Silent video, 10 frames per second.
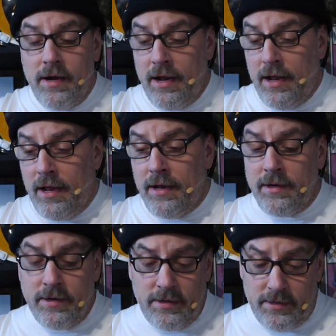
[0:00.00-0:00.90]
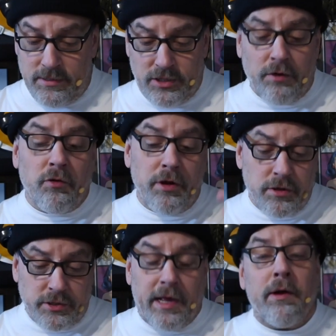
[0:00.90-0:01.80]
And several
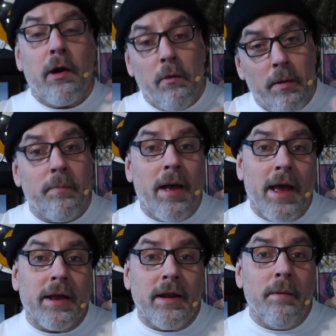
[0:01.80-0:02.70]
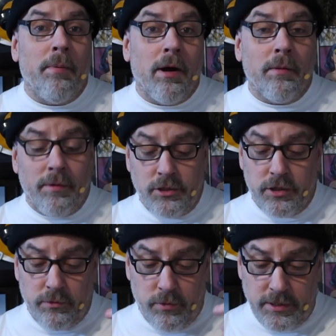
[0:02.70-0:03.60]
years later, I went back and I bought a bunch
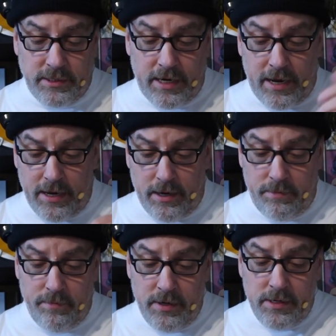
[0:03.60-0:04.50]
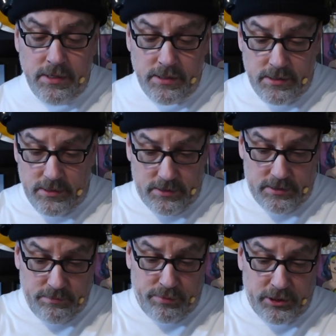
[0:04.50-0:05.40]
of the ones that I,
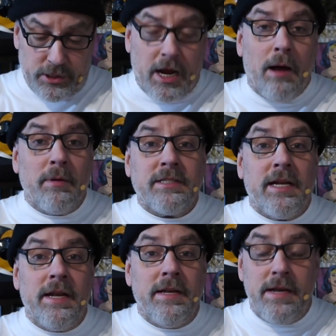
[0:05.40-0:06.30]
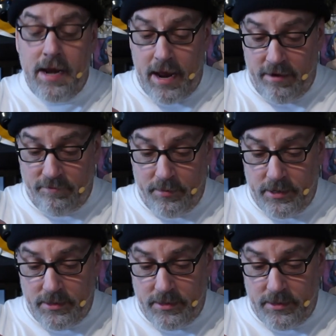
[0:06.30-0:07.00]
bunch of comics that I didn't have.